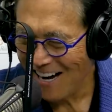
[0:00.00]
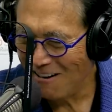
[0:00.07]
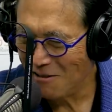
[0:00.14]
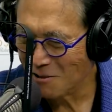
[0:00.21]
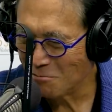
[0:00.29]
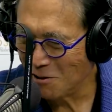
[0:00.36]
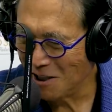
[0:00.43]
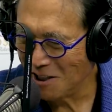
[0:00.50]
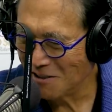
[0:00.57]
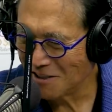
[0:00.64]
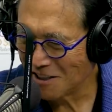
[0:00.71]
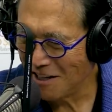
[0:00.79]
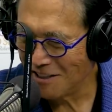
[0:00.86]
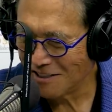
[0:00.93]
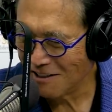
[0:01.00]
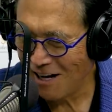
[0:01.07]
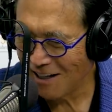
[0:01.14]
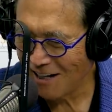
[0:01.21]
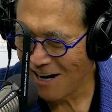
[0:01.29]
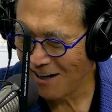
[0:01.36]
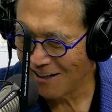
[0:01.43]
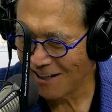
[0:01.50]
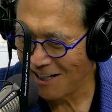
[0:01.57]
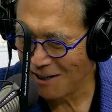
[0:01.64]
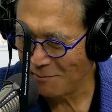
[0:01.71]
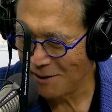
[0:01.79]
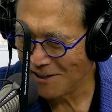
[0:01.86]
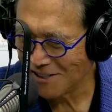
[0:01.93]
I was one of those guys. That, how, how can
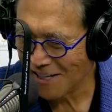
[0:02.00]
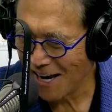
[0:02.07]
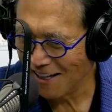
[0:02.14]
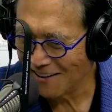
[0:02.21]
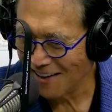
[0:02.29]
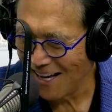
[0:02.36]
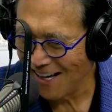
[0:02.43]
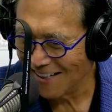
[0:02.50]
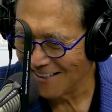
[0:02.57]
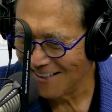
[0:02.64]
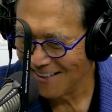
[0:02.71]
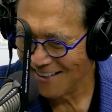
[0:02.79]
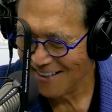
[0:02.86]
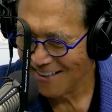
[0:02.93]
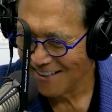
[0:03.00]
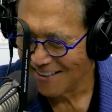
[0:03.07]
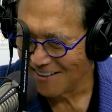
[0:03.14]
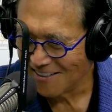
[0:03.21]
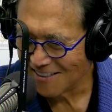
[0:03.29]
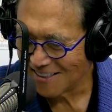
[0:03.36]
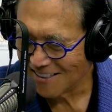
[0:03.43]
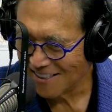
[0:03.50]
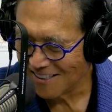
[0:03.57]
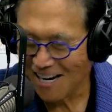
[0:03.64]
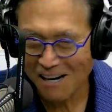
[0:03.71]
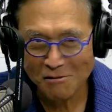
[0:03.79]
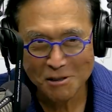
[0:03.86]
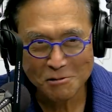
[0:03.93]
he be saying that? Yeah. Because
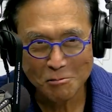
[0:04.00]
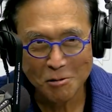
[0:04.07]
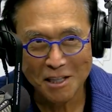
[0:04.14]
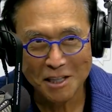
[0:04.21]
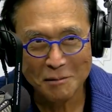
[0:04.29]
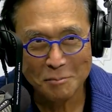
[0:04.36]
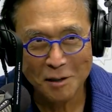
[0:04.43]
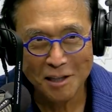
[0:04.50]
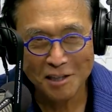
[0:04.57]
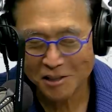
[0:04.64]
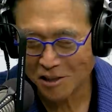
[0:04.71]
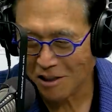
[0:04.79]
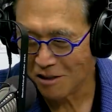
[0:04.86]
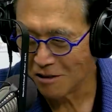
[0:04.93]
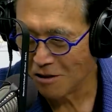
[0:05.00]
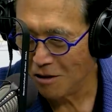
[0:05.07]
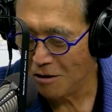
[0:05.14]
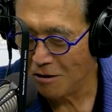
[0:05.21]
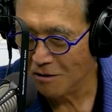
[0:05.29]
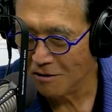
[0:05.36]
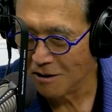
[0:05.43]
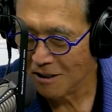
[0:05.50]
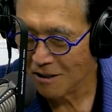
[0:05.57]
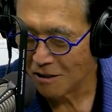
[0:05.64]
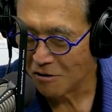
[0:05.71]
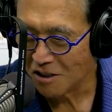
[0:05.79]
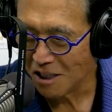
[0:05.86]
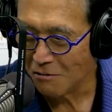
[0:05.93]
I was really yeah. bullish so on gold. It,
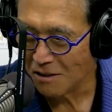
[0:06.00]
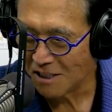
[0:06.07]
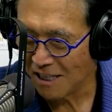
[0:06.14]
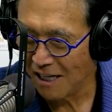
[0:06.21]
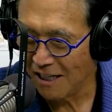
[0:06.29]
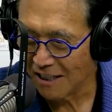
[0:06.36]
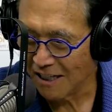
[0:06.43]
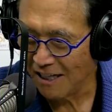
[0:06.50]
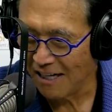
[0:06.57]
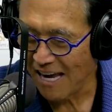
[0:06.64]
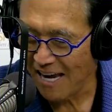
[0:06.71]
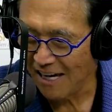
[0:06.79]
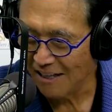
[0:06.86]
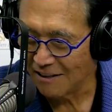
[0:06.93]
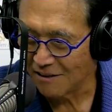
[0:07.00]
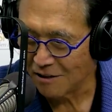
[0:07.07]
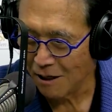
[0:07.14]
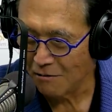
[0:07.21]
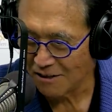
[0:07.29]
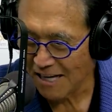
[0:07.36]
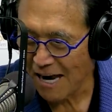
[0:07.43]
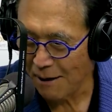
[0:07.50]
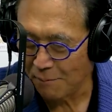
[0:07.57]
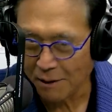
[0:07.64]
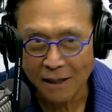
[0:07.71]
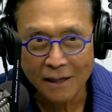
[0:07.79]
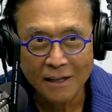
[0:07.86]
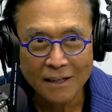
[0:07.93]
of course, I was selling at eight, yeah. so I was
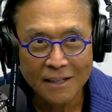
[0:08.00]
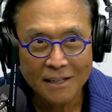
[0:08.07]
happy.